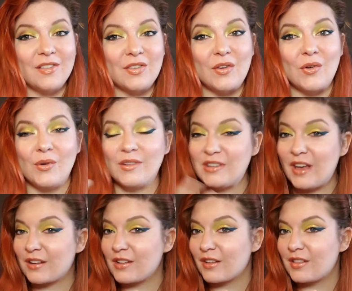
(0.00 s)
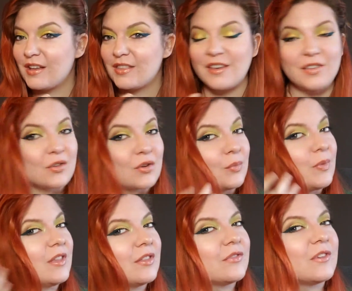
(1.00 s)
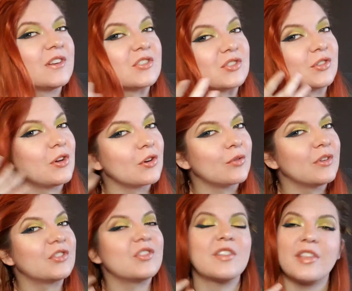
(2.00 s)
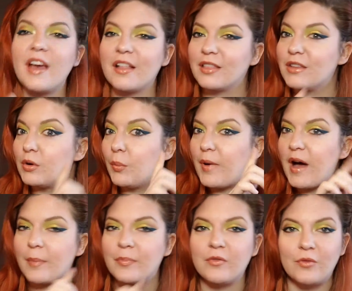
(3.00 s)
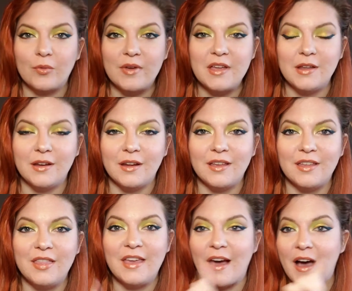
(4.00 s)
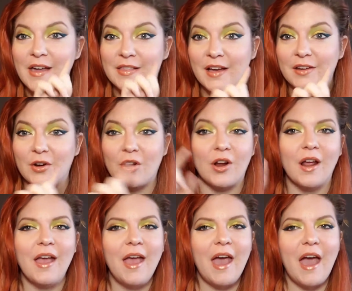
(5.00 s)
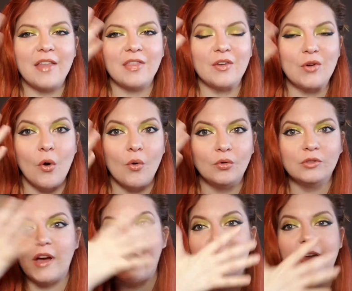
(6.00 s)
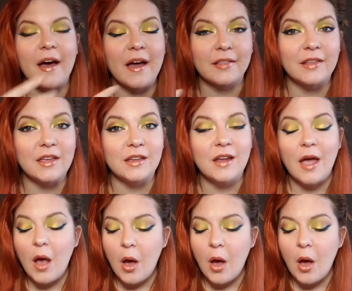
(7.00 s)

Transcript: so technically this could be the finished look with just that little pop of green in the eyeliner and the gold on the eyelid,